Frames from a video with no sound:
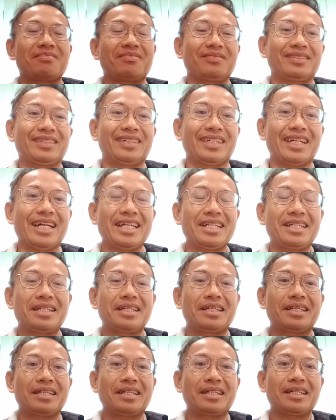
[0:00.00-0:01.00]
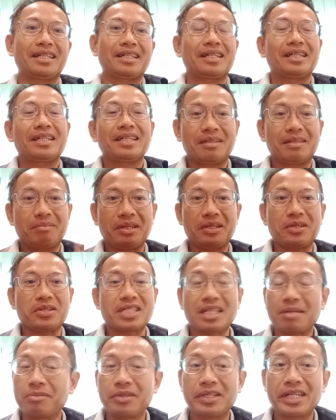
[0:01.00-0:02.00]
right? Because
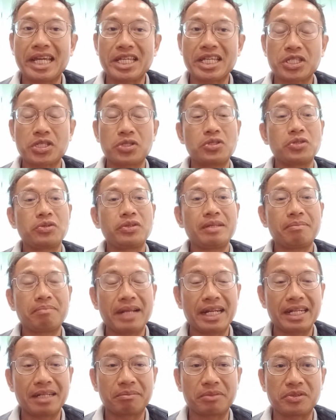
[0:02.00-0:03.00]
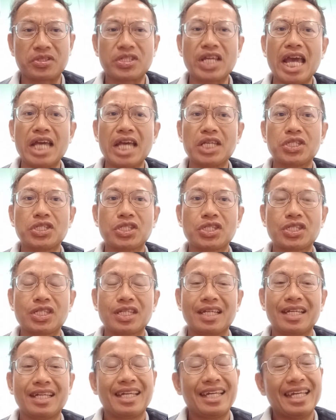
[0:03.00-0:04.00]
somebody has to do the planning process,
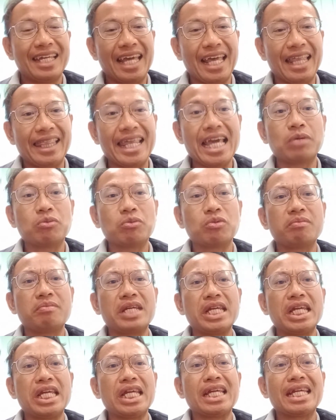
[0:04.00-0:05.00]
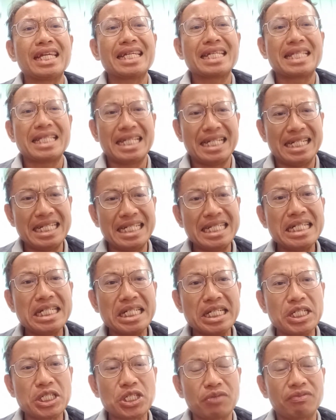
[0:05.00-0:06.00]
and that will be the
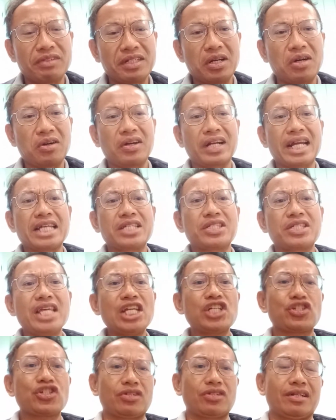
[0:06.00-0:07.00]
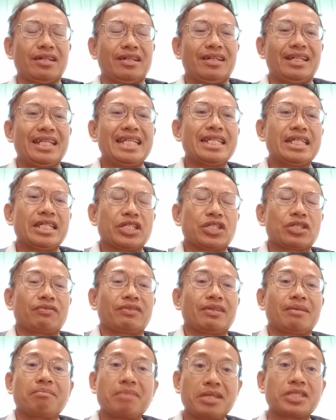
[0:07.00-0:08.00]
leaders of the organization, leaders of
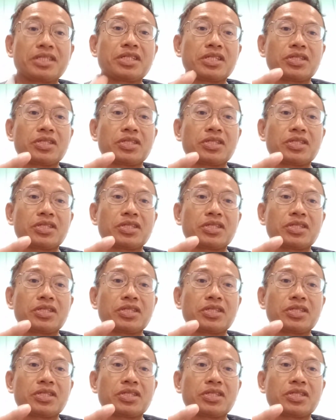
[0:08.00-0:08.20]
the business